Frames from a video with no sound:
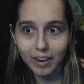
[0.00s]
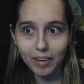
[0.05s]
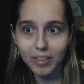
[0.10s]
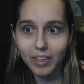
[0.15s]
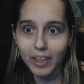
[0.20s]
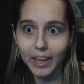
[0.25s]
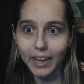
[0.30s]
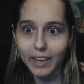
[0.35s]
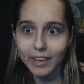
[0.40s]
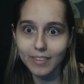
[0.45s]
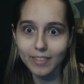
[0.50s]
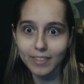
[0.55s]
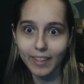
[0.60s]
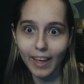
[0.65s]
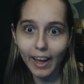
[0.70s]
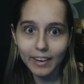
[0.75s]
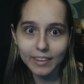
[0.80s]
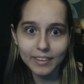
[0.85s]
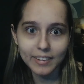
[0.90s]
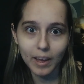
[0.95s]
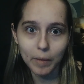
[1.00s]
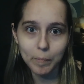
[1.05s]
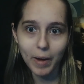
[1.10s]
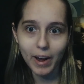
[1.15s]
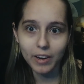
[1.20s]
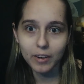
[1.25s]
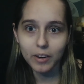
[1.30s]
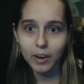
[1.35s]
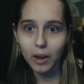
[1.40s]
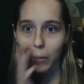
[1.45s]
and it's like, that came
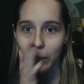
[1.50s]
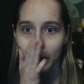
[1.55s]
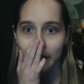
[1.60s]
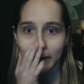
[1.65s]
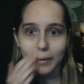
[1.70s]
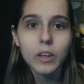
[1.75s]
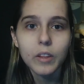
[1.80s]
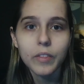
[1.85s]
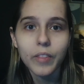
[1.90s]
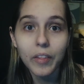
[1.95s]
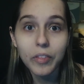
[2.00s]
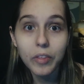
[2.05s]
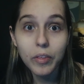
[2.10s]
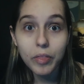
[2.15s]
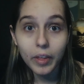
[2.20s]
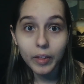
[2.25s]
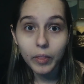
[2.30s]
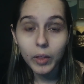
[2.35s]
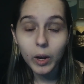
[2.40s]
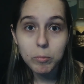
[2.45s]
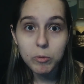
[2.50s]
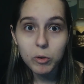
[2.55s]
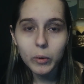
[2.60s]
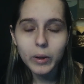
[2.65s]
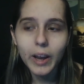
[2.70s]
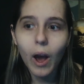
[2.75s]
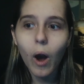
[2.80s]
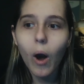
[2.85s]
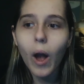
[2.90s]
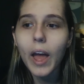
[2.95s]
out of nowhere. That's a thing that I'm
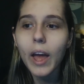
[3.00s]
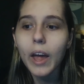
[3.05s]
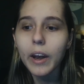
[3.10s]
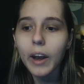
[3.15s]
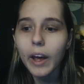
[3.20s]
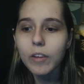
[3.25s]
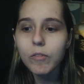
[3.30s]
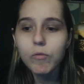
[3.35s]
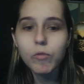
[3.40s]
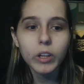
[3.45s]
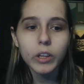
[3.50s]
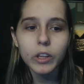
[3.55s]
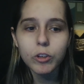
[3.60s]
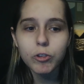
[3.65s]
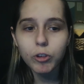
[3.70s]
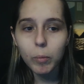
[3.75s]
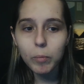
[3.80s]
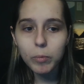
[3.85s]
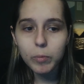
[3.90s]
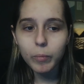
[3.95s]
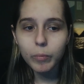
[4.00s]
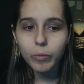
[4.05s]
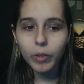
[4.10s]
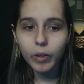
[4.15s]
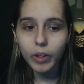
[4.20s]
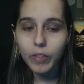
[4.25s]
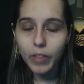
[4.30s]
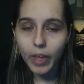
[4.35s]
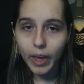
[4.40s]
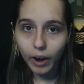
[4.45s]
doing now, and I really jumped
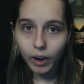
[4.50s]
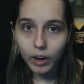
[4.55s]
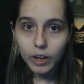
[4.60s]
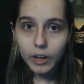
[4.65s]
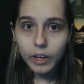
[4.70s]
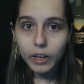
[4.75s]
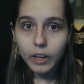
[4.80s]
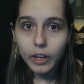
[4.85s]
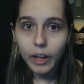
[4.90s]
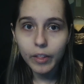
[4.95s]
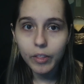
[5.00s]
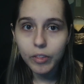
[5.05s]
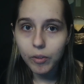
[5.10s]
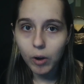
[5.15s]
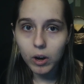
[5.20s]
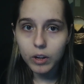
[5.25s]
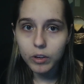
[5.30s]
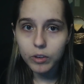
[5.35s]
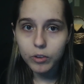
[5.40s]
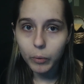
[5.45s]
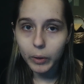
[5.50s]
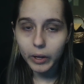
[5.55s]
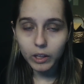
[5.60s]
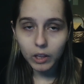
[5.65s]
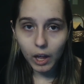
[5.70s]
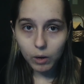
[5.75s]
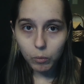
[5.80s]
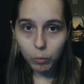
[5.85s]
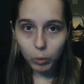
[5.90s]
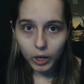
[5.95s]
in there and started doing
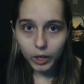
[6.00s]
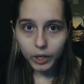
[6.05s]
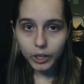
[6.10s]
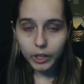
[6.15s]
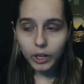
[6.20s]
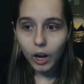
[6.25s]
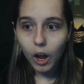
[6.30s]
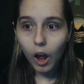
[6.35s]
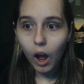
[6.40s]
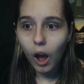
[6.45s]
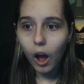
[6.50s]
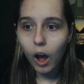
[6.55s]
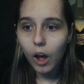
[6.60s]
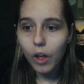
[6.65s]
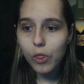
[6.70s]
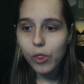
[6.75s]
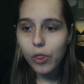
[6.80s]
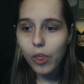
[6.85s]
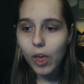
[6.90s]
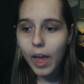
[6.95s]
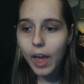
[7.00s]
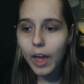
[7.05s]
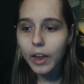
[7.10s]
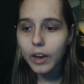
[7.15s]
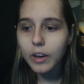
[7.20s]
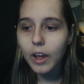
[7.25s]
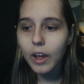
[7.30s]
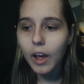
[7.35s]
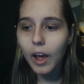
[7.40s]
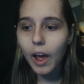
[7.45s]
a lot of work.
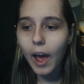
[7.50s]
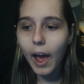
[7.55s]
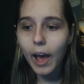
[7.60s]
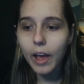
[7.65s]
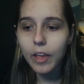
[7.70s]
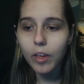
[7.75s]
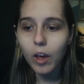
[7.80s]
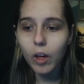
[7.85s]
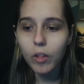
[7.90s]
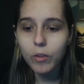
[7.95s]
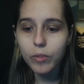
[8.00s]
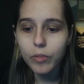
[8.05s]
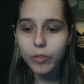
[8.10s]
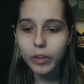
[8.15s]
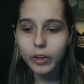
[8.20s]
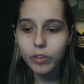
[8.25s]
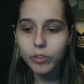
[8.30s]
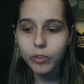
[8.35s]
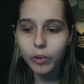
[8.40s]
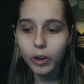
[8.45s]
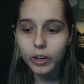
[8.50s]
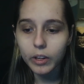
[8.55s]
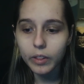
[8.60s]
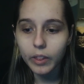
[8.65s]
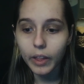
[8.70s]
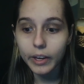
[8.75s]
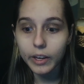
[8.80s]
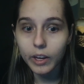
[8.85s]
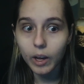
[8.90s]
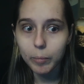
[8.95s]
Then as other things
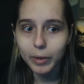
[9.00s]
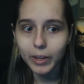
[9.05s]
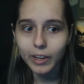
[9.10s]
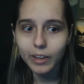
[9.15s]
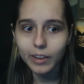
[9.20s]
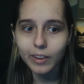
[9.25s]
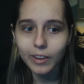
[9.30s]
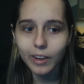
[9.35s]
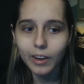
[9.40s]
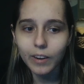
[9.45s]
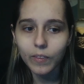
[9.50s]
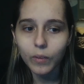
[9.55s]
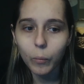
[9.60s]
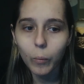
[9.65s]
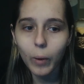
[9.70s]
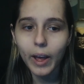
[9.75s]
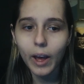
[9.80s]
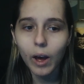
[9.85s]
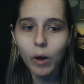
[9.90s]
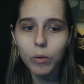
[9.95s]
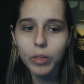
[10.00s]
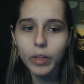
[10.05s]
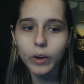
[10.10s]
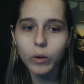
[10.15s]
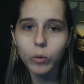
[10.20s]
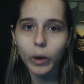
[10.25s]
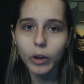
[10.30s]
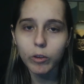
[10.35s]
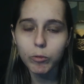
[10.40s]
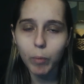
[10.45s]
started, like, coming in and getting in the way, I was
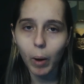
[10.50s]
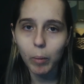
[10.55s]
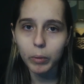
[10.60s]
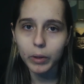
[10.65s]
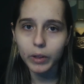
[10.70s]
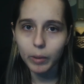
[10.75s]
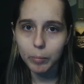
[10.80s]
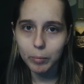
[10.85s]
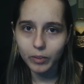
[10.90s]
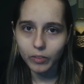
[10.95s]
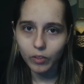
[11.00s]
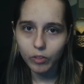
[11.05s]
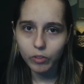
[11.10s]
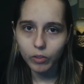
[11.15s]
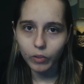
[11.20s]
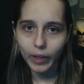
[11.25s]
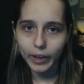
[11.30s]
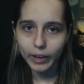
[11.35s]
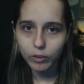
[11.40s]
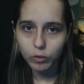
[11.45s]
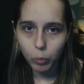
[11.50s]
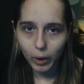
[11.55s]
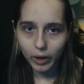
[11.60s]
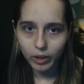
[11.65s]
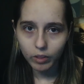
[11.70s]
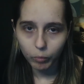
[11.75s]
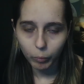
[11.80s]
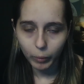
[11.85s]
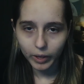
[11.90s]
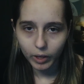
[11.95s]
like, oh, I should probably limit this to, like,
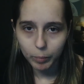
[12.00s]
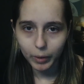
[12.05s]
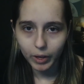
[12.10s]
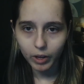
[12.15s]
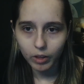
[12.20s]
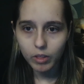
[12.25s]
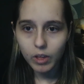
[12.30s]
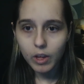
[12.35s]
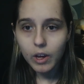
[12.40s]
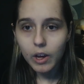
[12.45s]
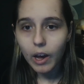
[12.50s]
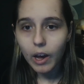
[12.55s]
twice a week, because